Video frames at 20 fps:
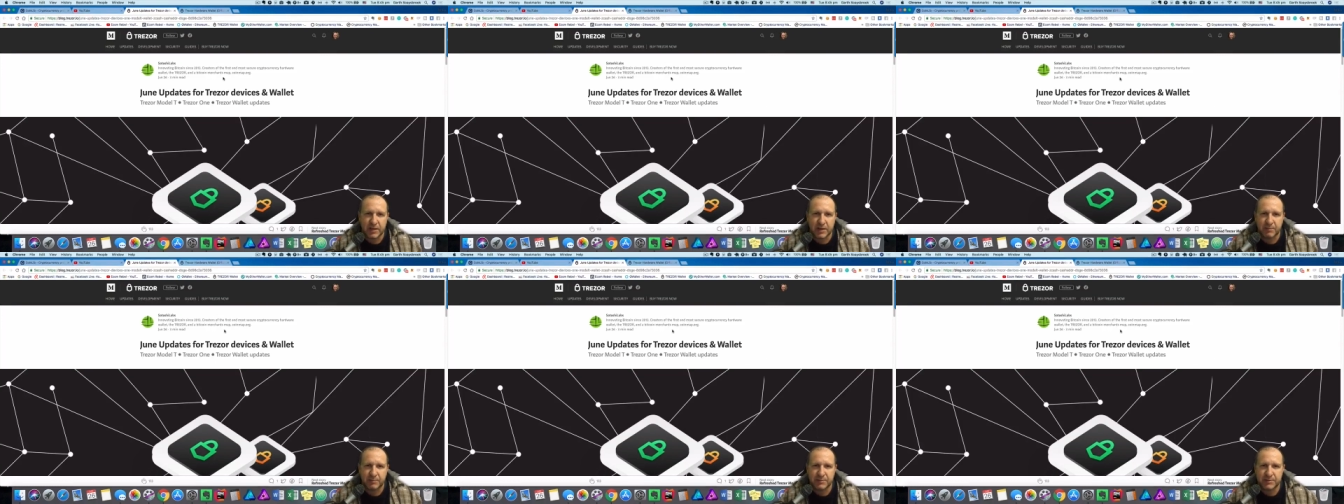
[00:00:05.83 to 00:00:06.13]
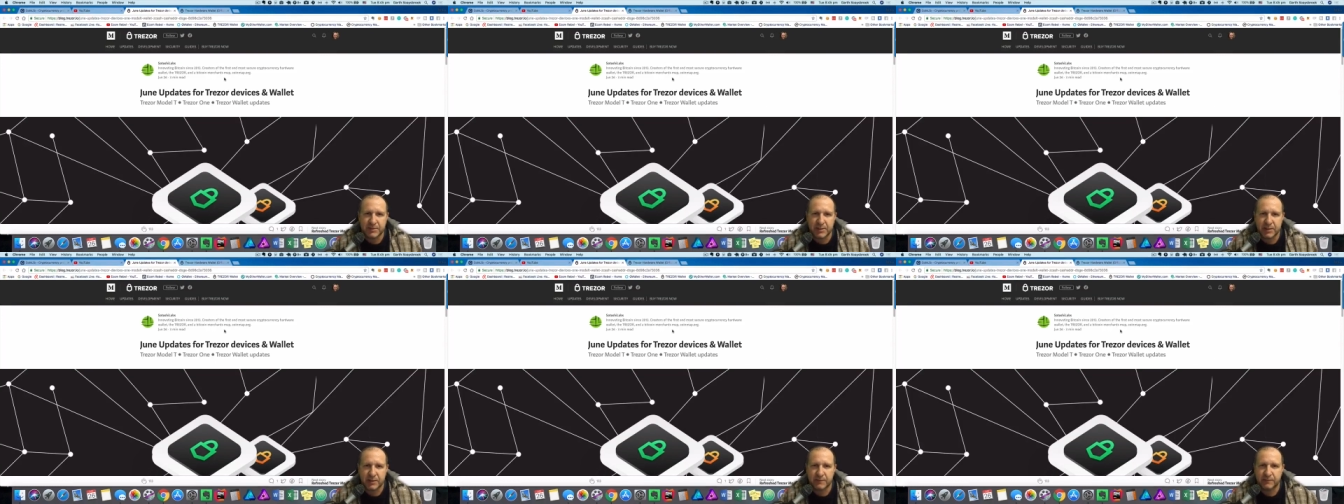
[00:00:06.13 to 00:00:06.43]

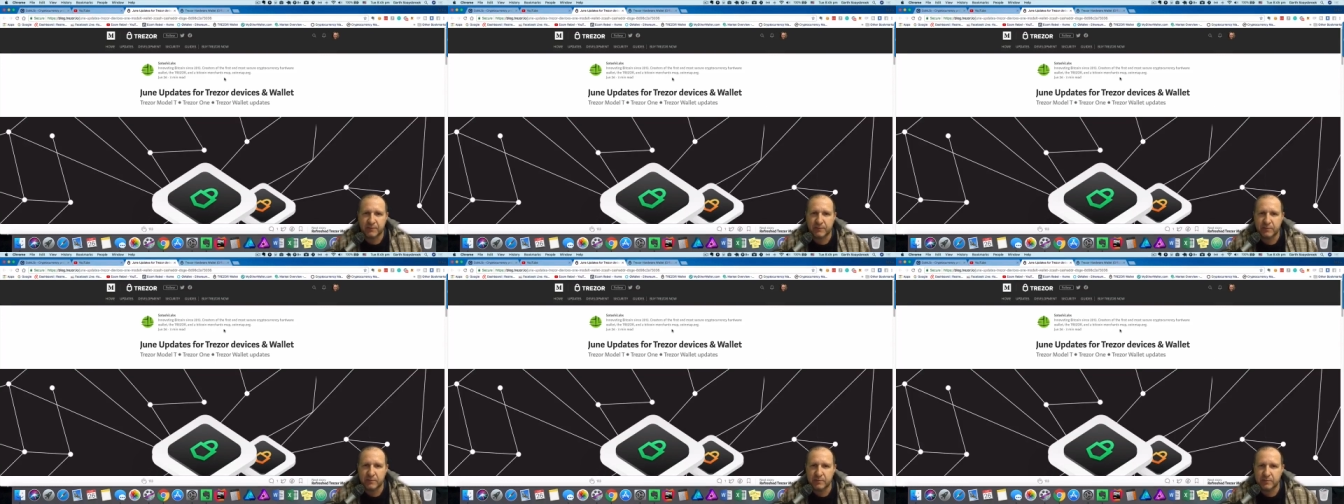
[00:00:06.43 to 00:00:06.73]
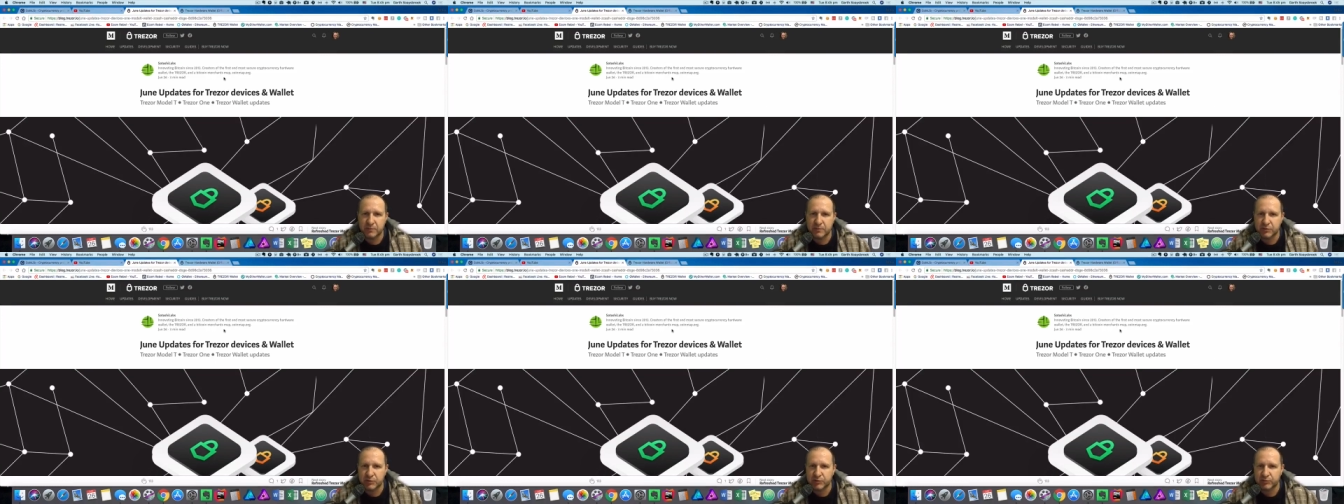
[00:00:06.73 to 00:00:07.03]
update
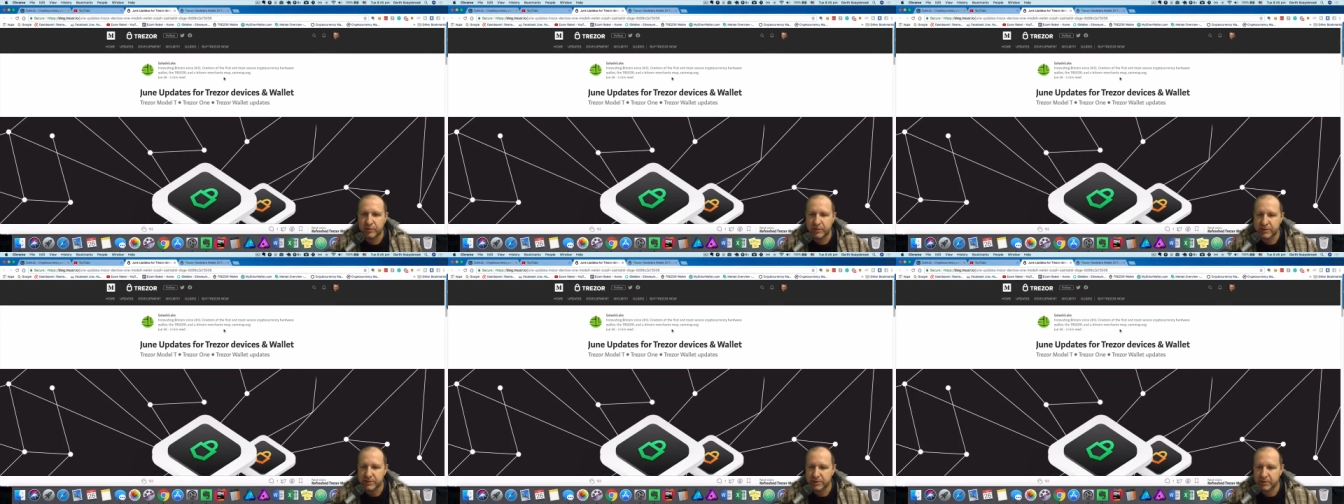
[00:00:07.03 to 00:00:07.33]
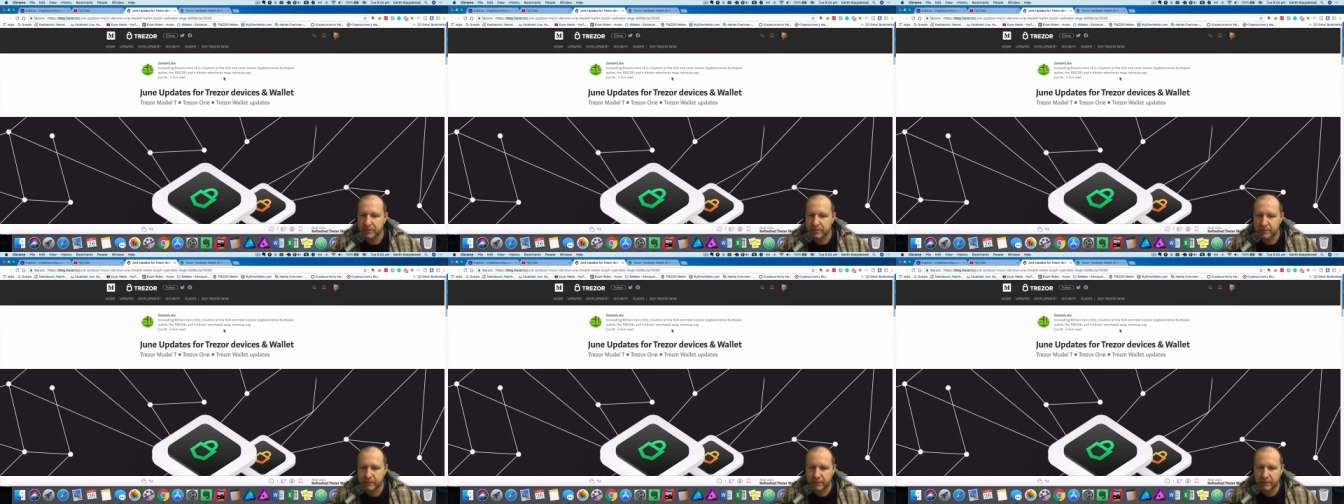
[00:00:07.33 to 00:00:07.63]
for
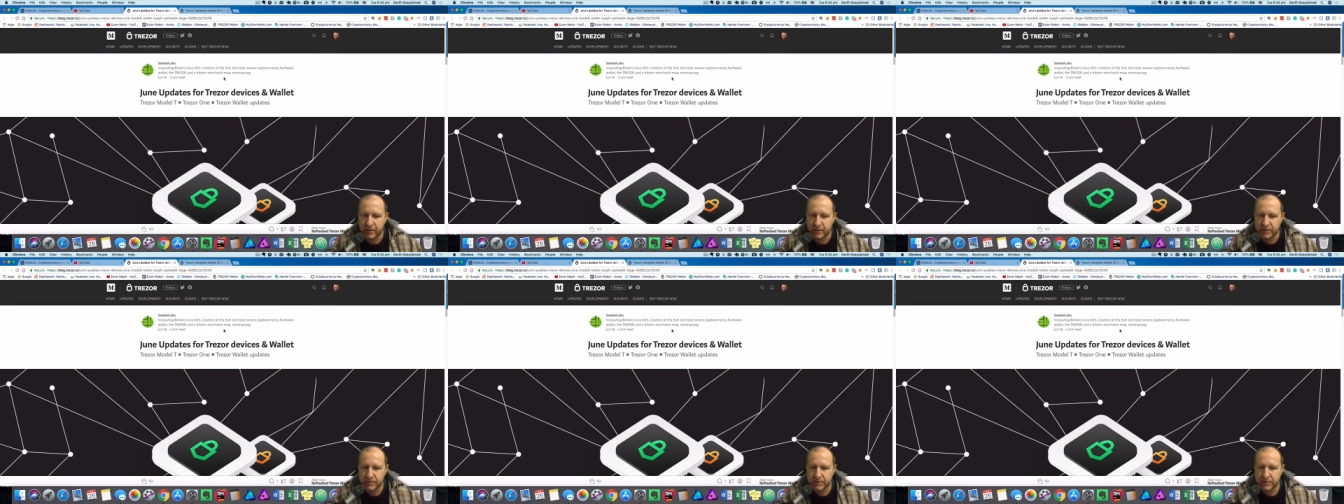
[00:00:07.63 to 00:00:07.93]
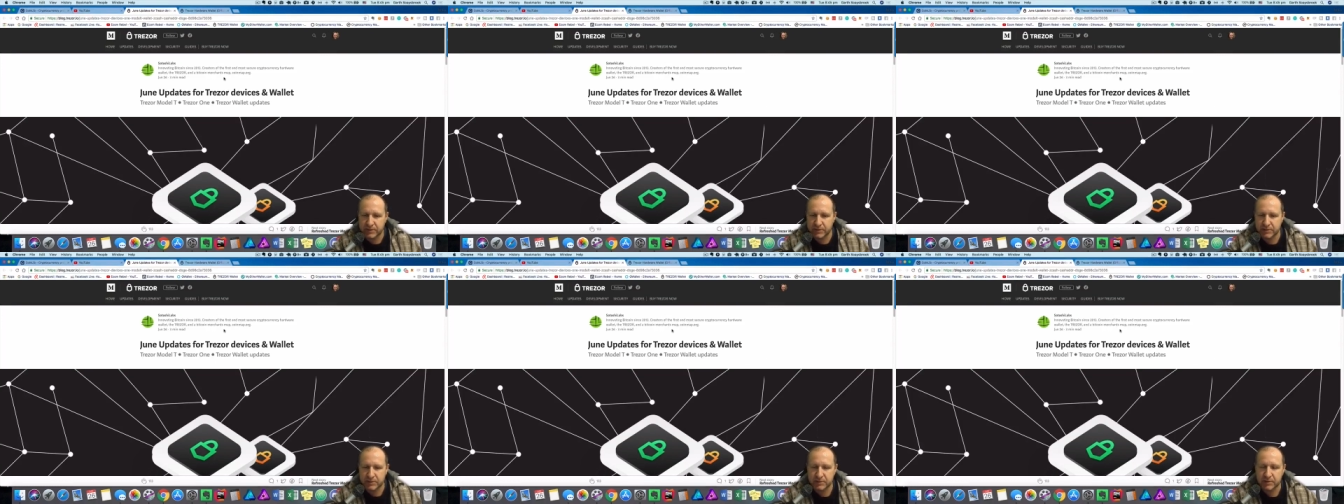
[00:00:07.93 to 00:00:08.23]
Trezor
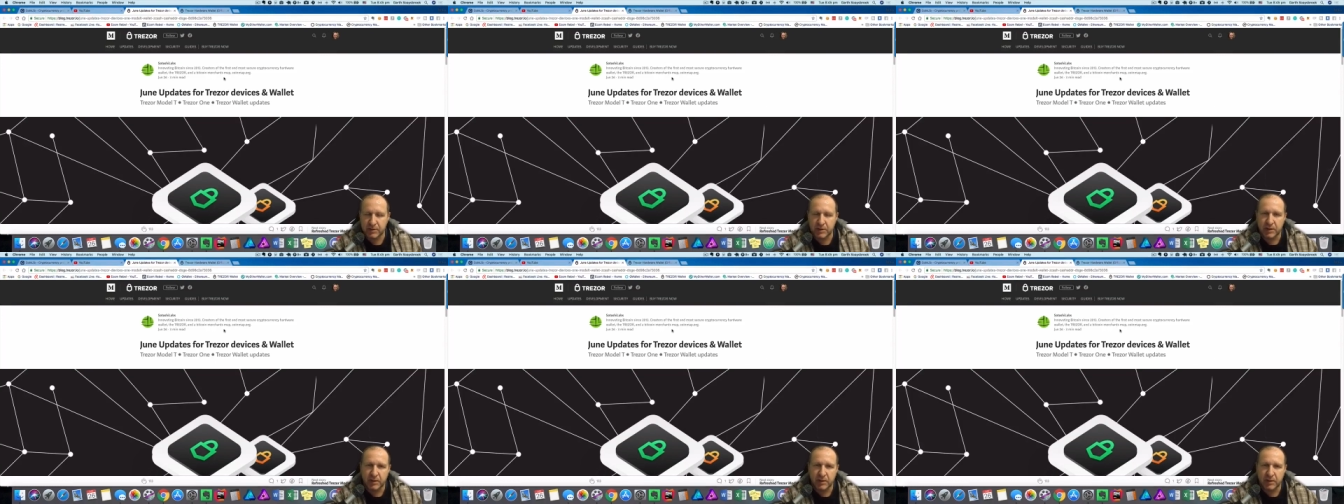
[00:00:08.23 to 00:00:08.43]
devices.